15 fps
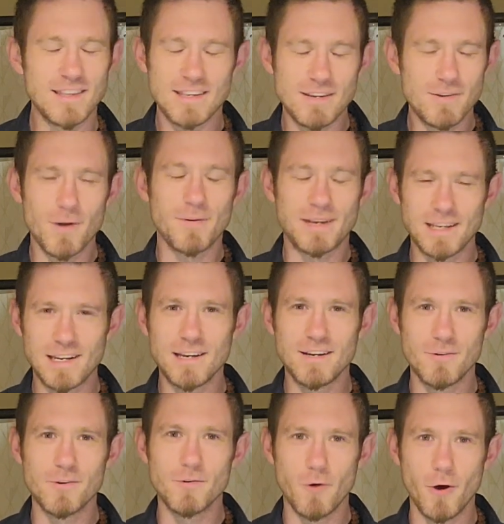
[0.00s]
you don't get in
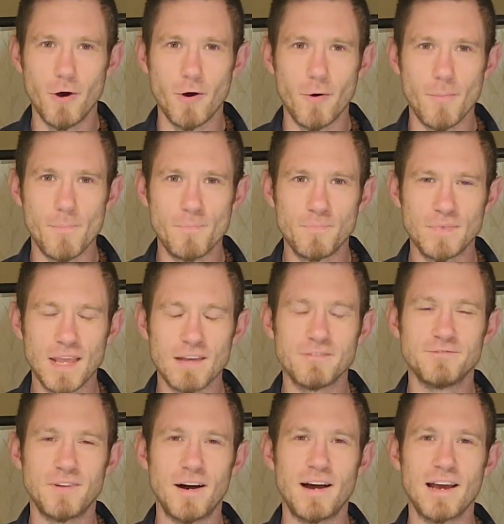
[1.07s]
your new home and
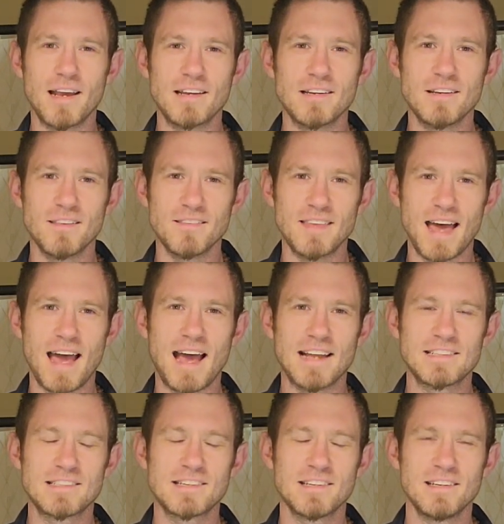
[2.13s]
find
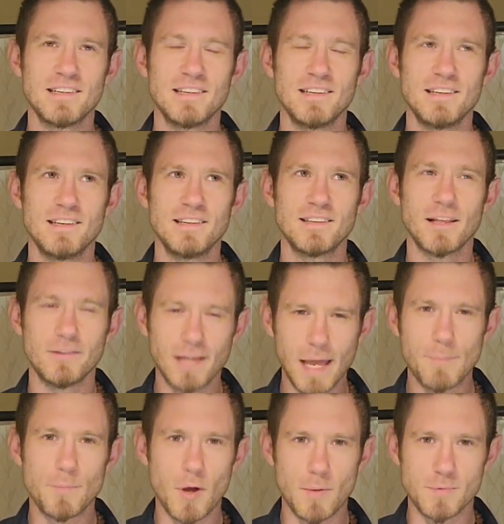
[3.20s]
that the
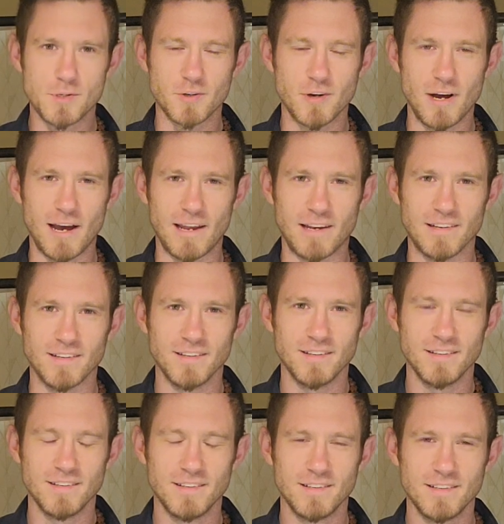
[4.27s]
light bulbs are gone.
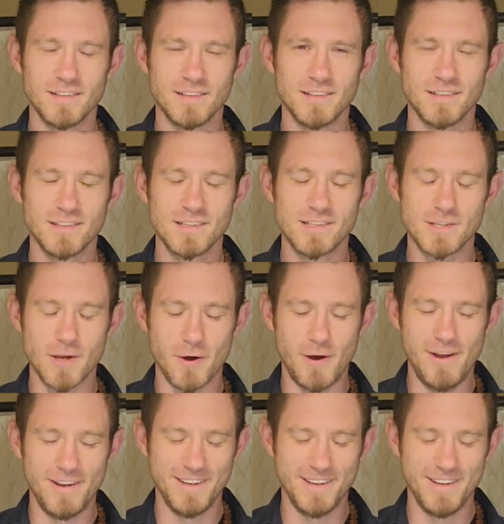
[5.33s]
So